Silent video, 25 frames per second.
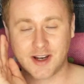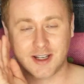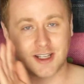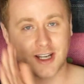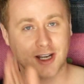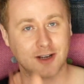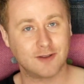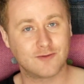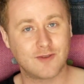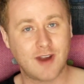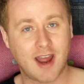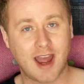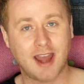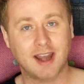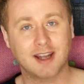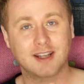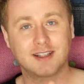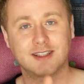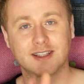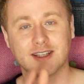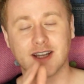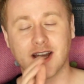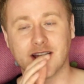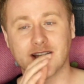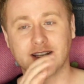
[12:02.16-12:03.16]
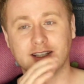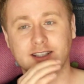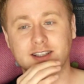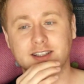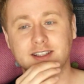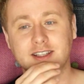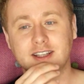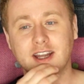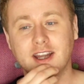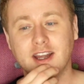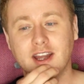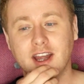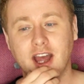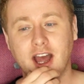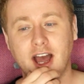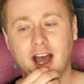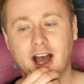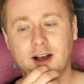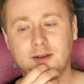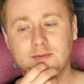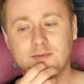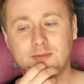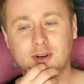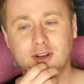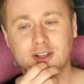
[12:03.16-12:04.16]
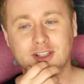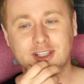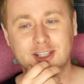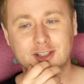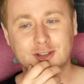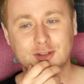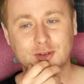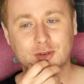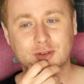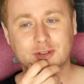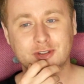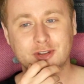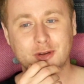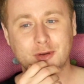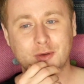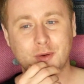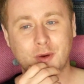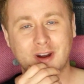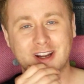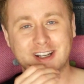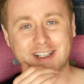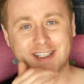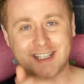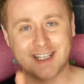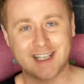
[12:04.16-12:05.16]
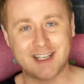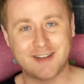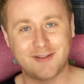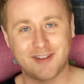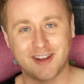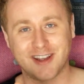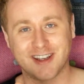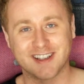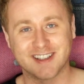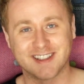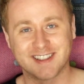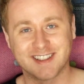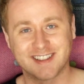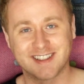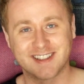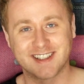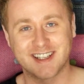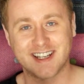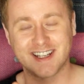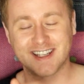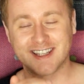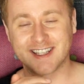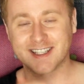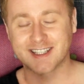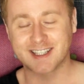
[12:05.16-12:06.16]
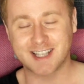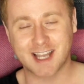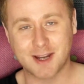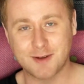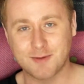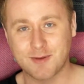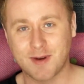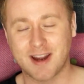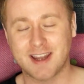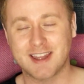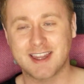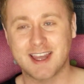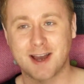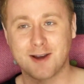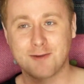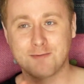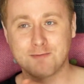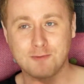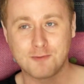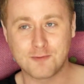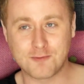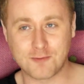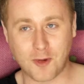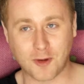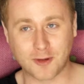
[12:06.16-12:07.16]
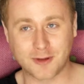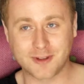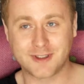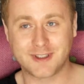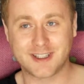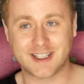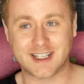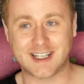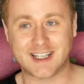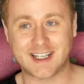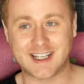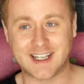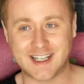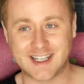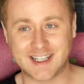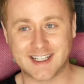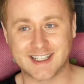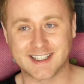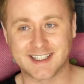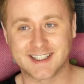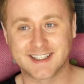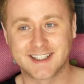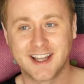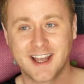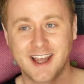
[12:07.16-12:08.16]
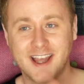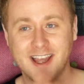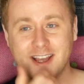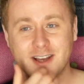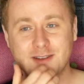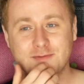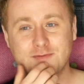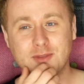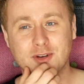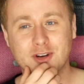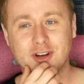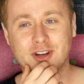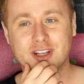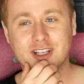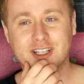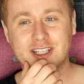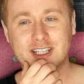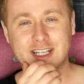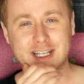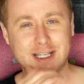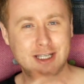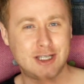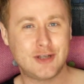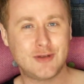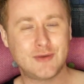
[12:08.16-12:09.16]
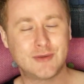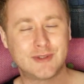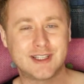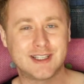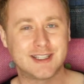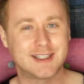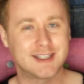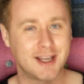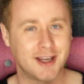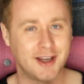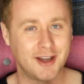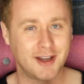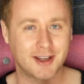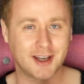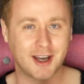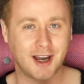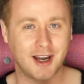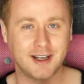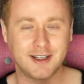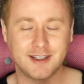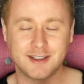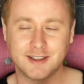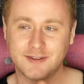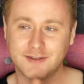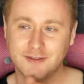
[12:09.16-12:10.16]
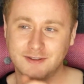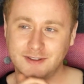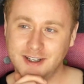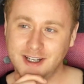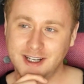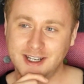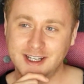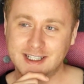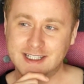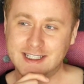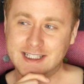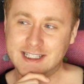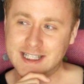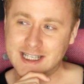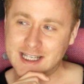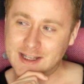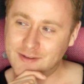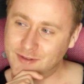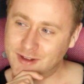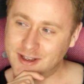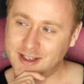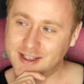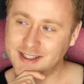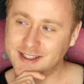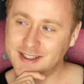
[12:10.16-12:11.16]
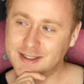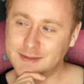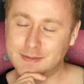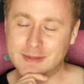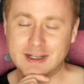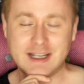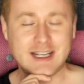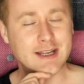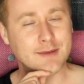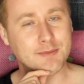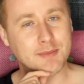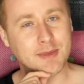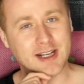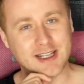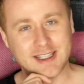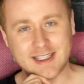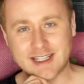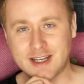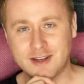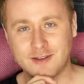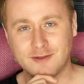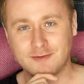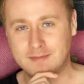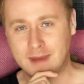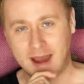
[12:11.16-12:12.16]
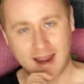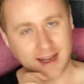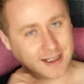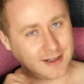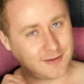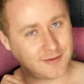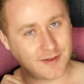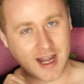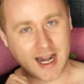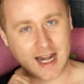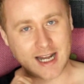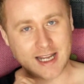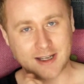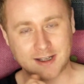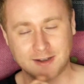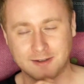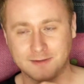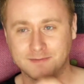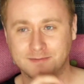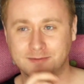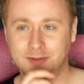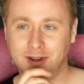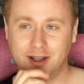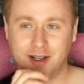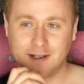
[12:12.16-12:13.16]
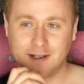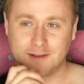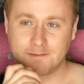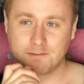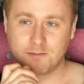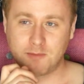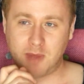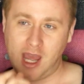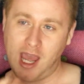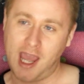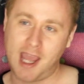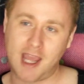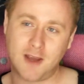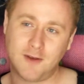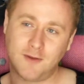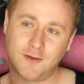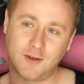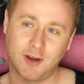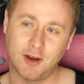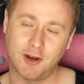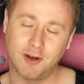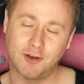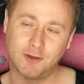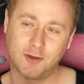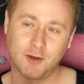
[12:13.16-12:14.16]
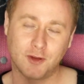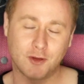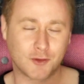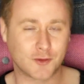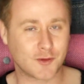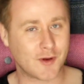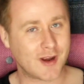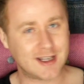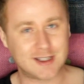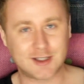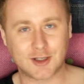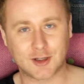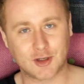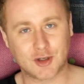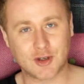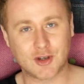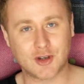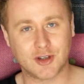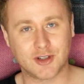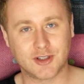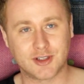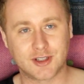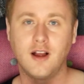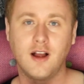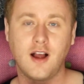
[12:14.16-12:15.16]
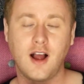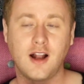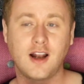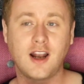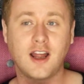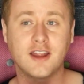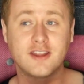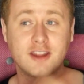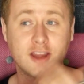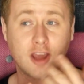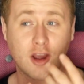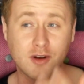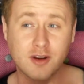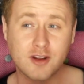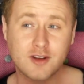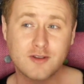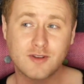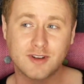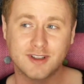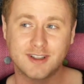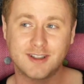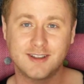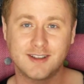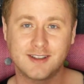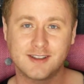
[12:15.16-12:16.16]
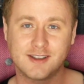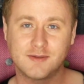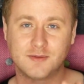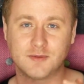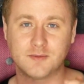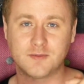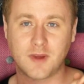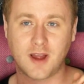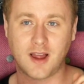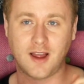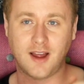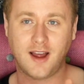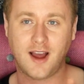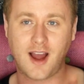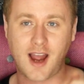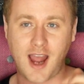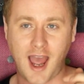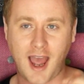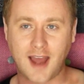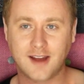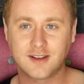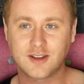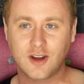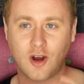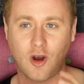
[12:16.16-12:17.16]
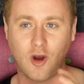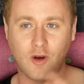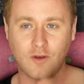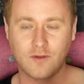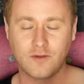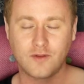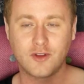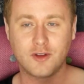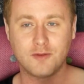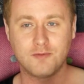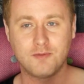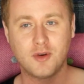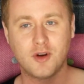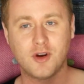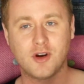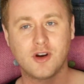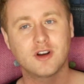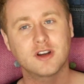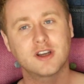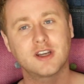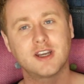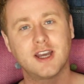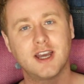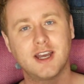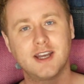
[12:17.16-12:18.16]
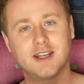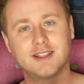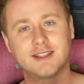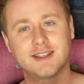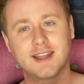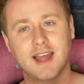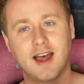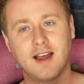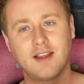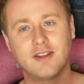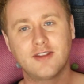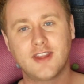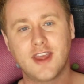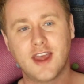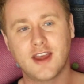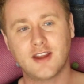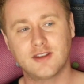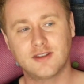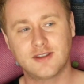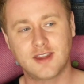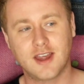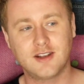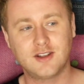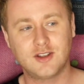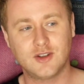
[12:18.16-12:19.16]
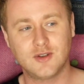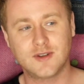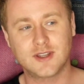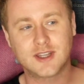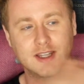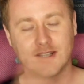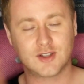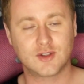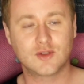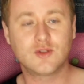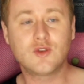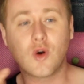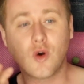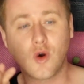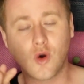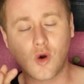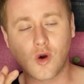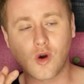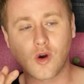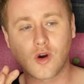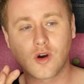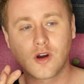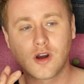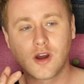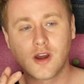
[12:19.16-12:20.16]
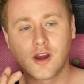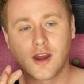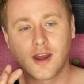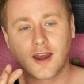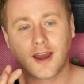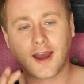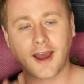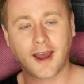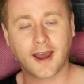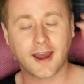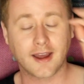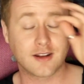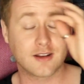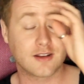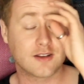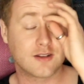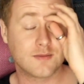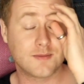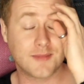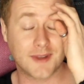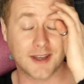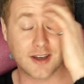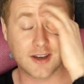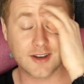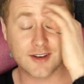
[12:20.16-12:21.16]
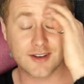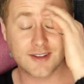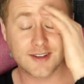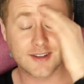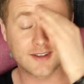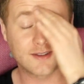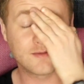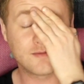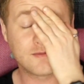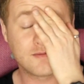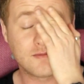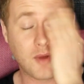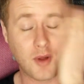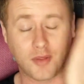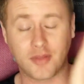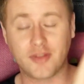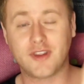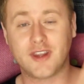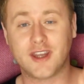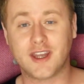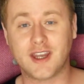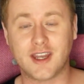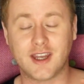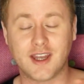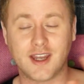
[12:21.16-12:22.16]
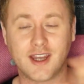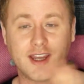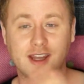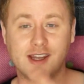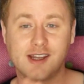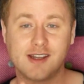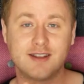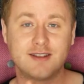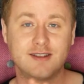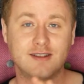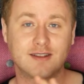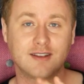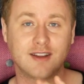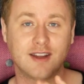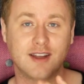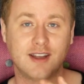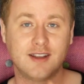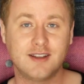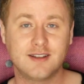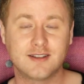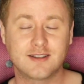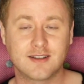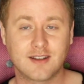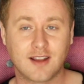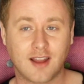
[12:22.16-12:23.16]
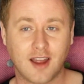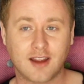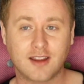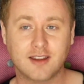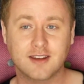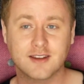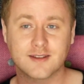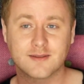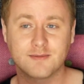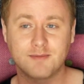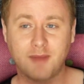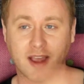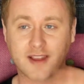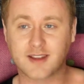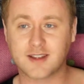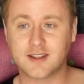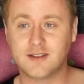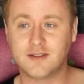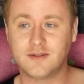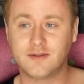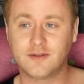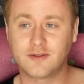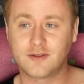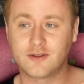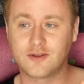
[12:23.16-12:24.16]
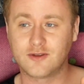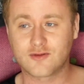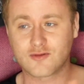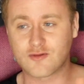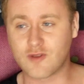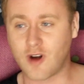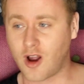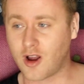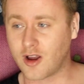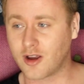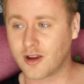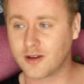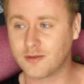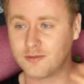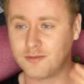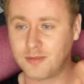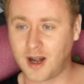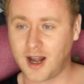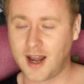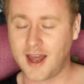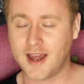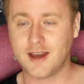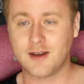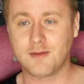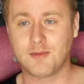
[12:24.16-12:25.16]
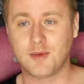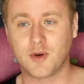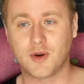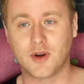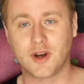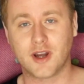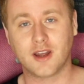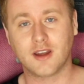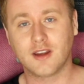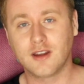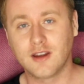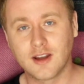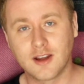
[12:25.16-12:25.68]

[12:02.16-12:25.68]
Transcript: direct and. Um, but she's also quite devious in the same way that Monty is but she uses her kind of devious, manipulative, Machiavellian behaviour for the greater good. Like the only criticism uh, I had of the book is that they're they're doing this tour, and because Monty is he's like this massive drunk player boy,